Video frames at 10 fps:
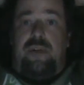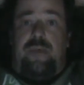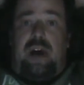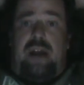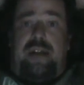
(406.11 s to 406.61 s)
you're
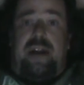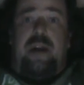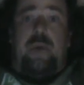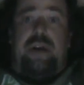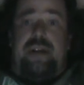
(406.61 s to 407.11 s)
violent
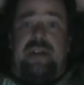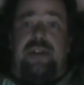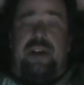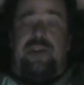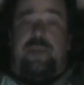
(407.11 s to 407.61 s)
anywhere, you need to
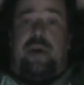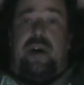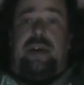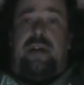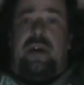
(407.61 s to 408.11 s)
change your mind.